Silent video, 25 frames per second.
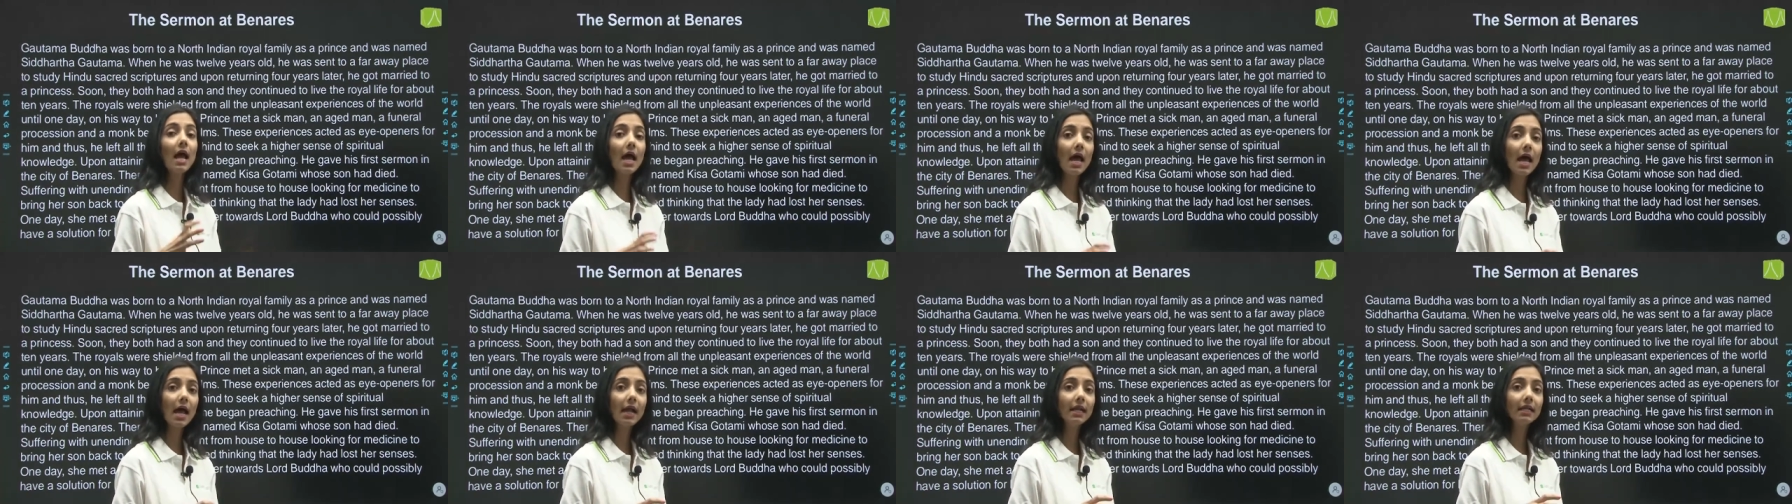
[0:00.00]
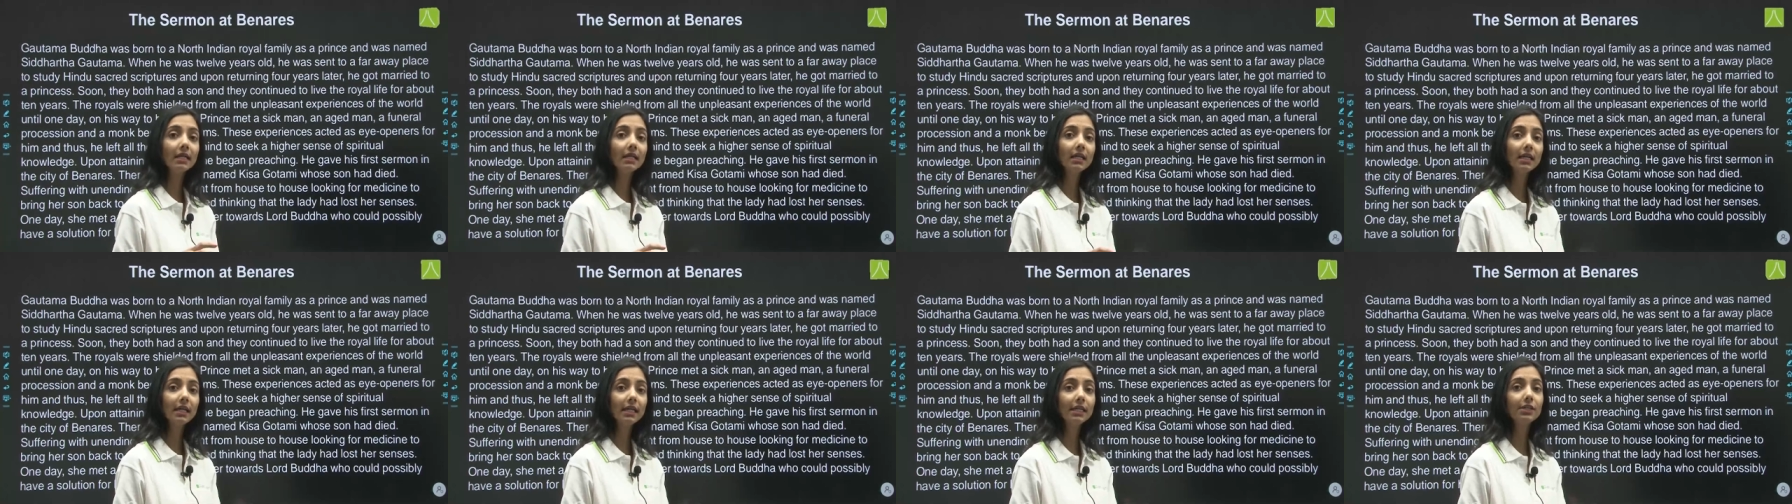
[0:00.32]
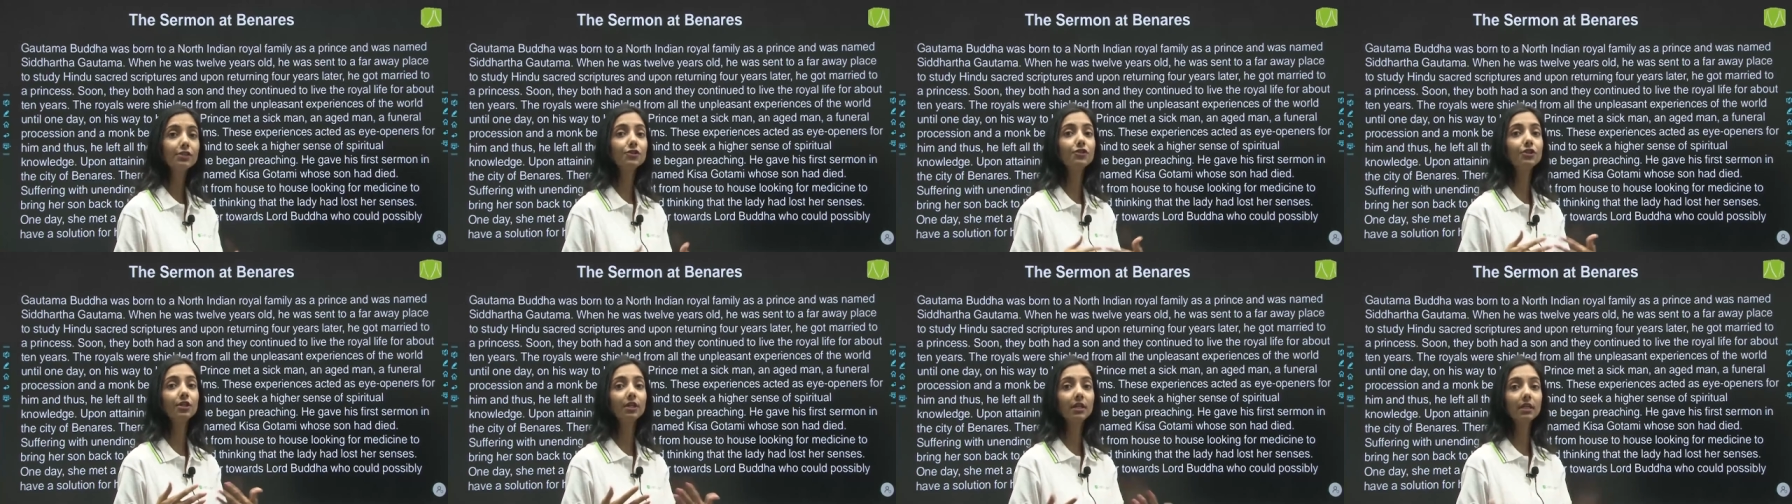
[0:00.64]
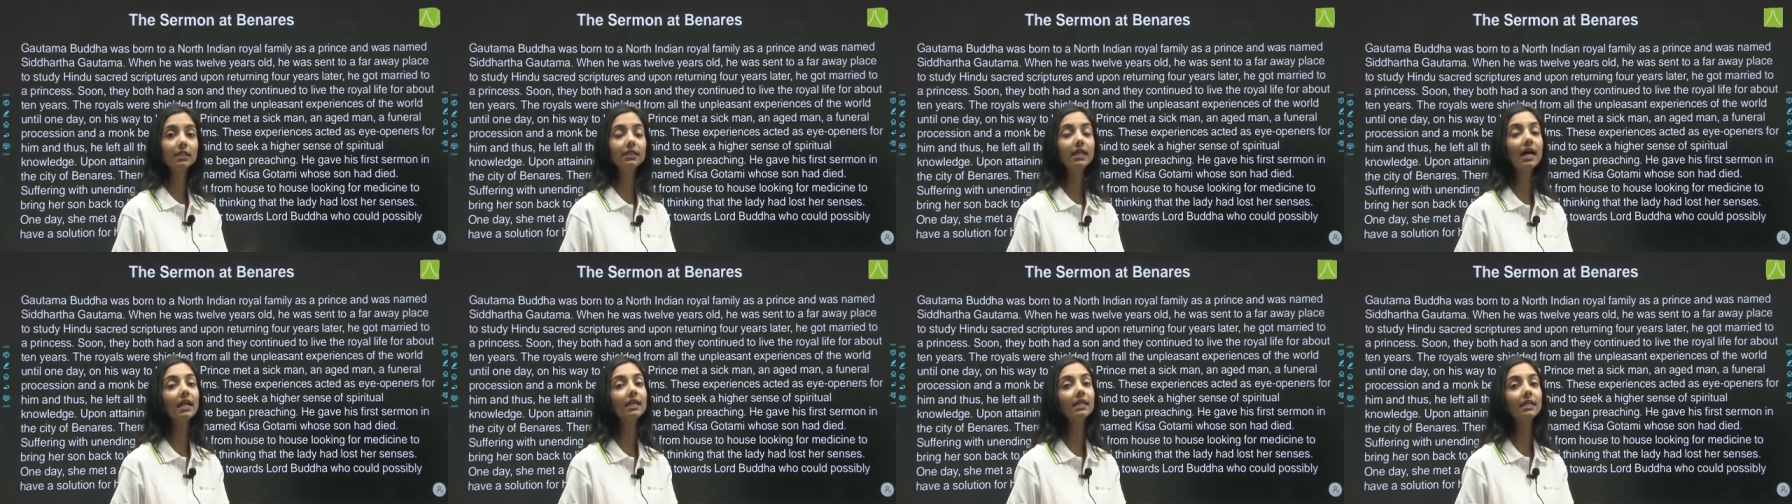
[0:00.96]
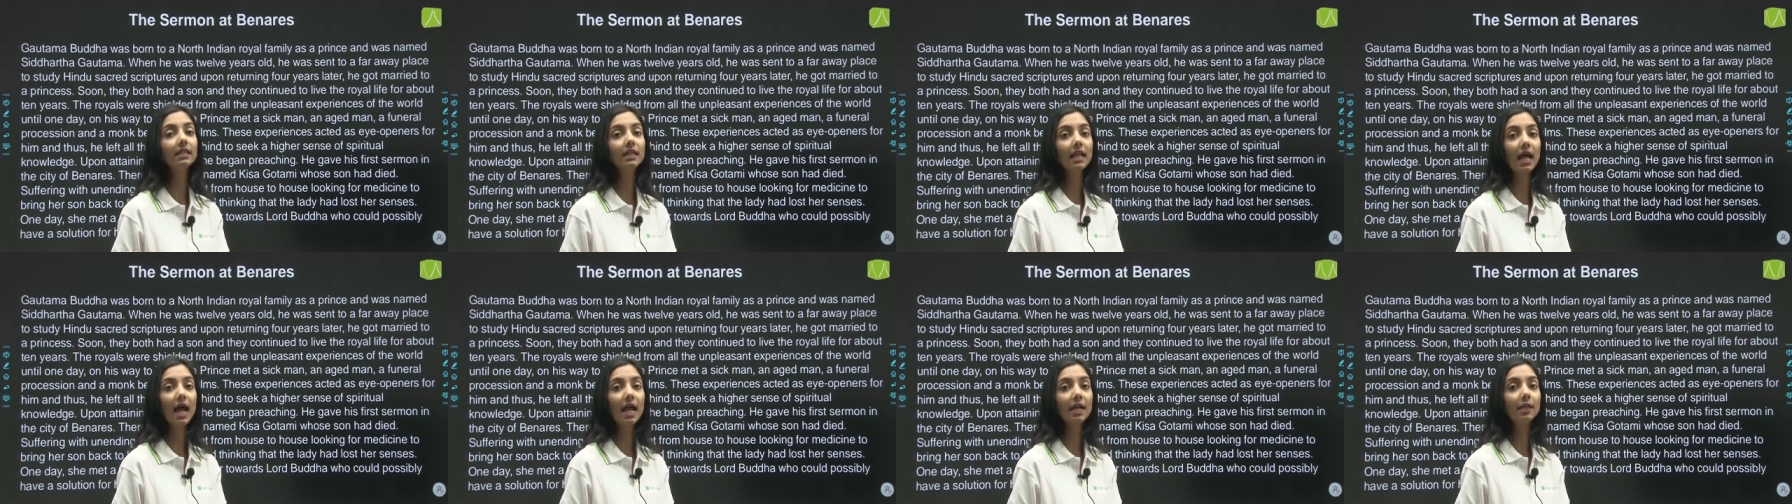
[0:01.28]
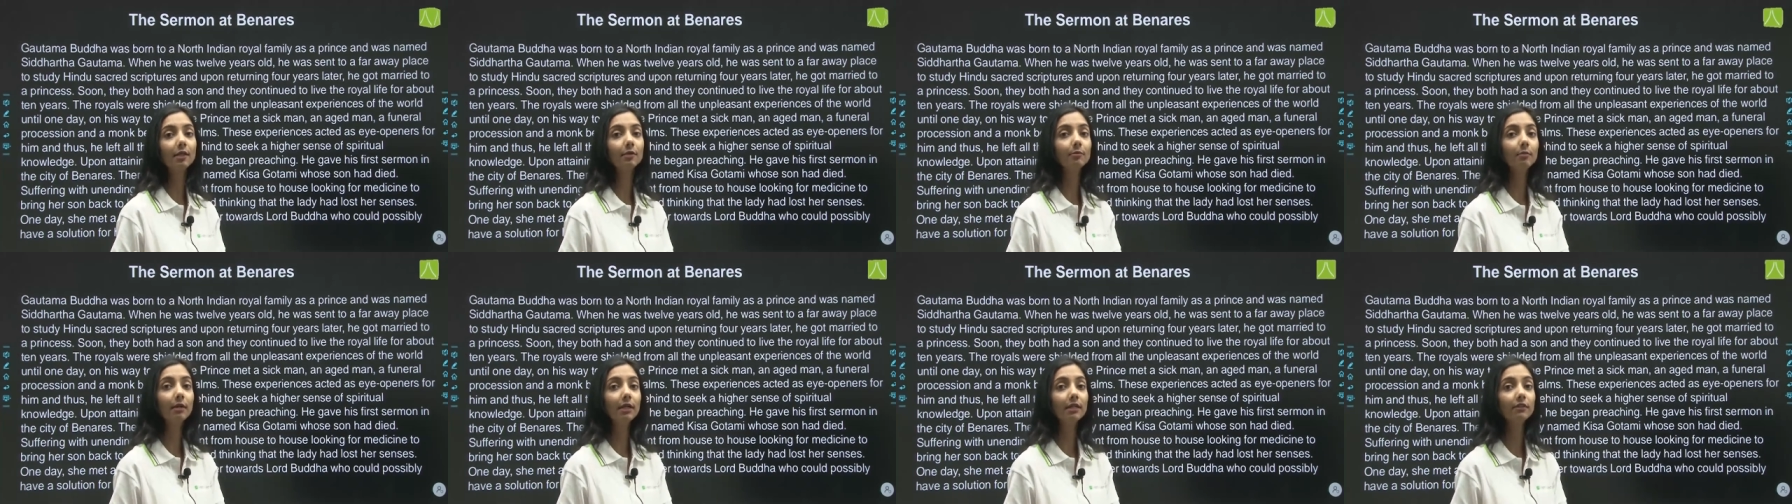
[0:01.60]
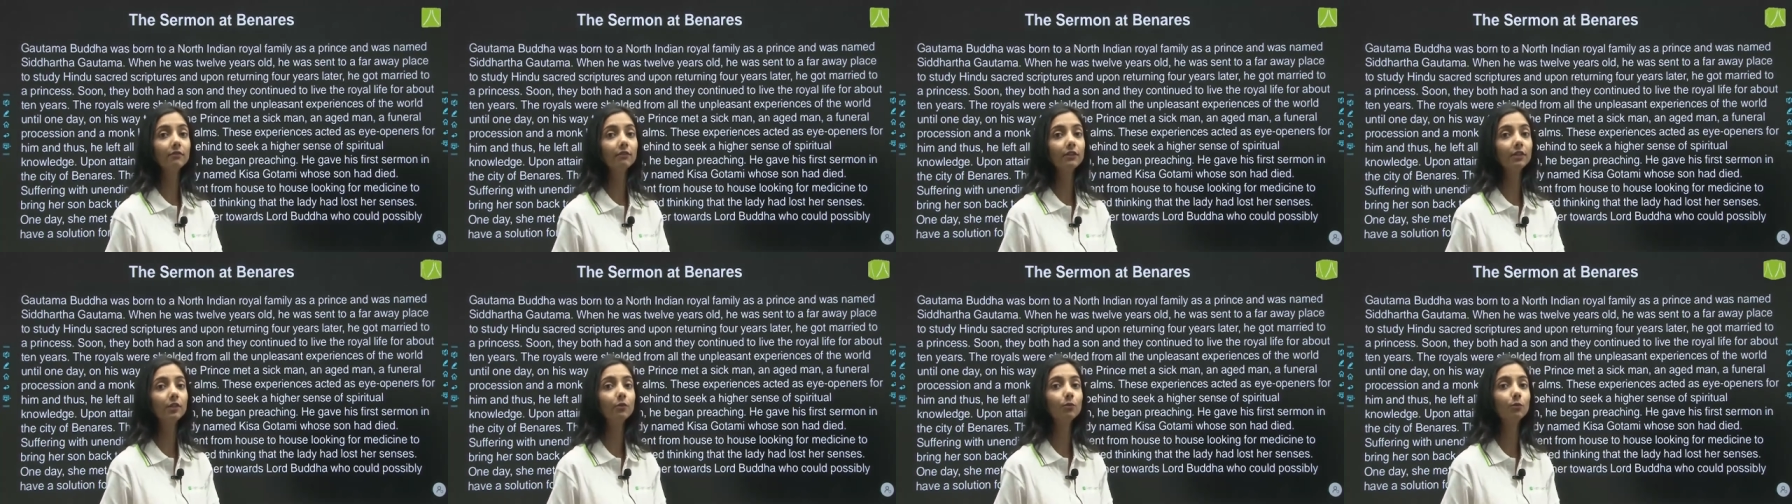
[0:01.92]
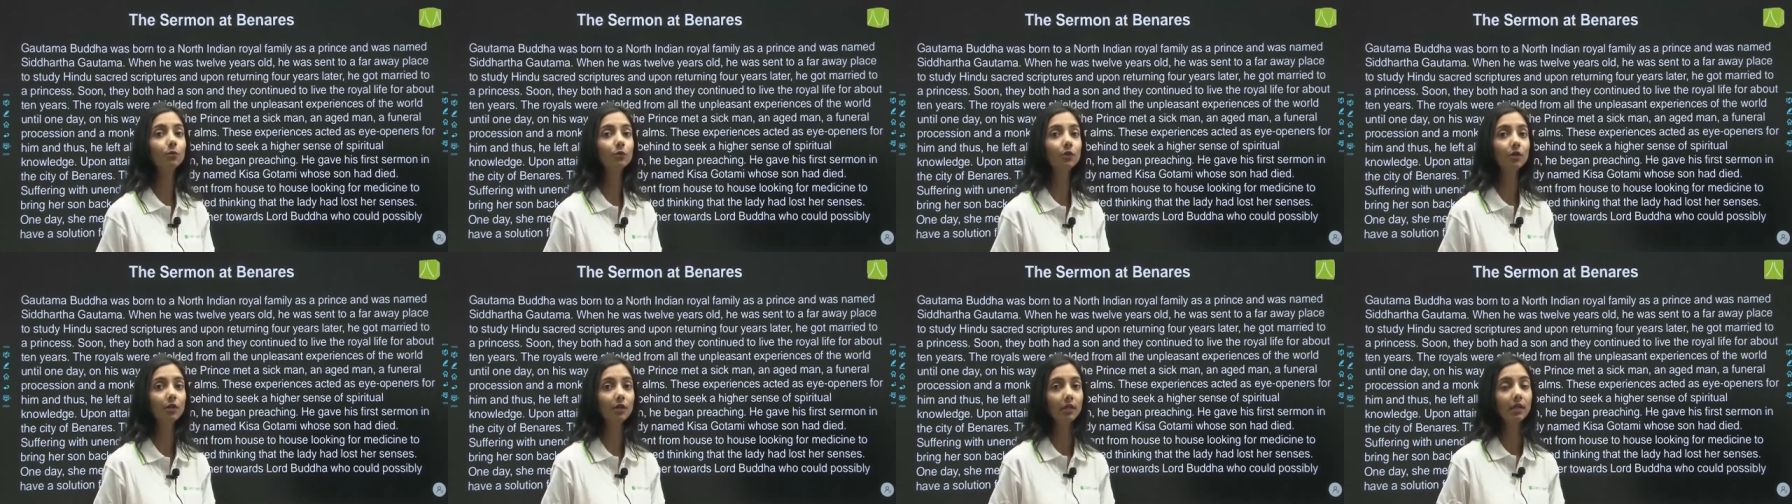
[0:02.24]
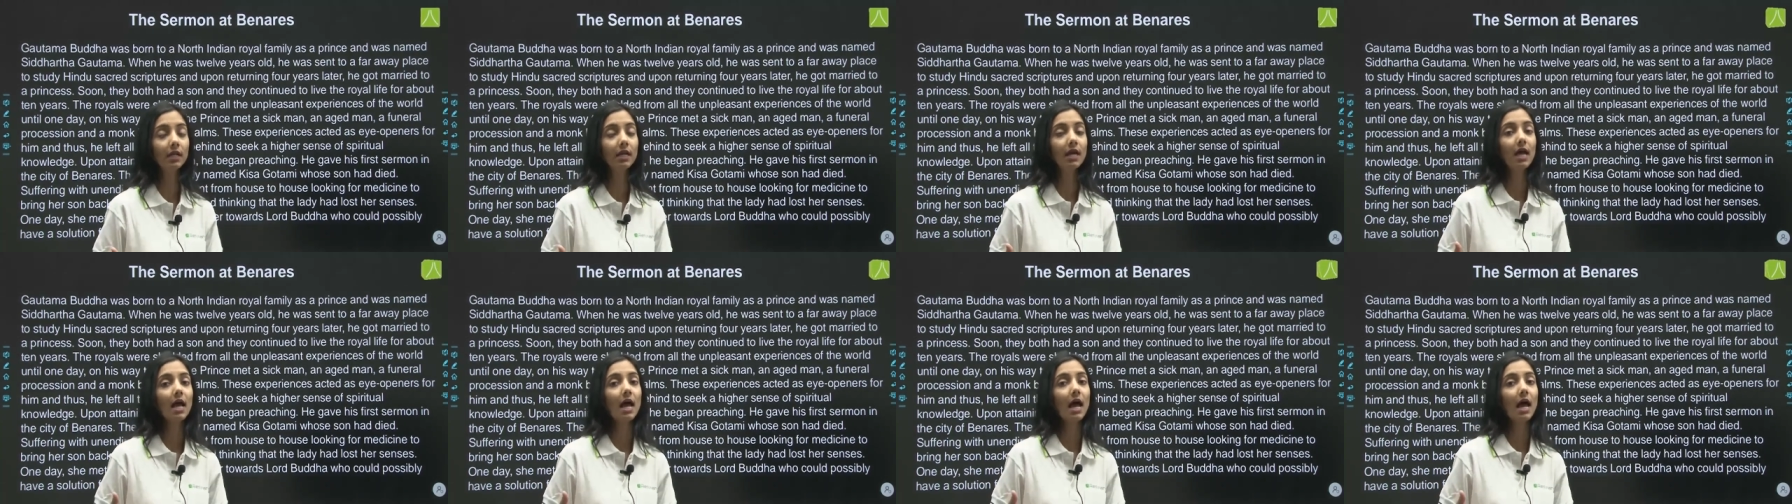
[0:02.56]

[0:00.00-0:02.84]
and he shared that enlightenment with the world.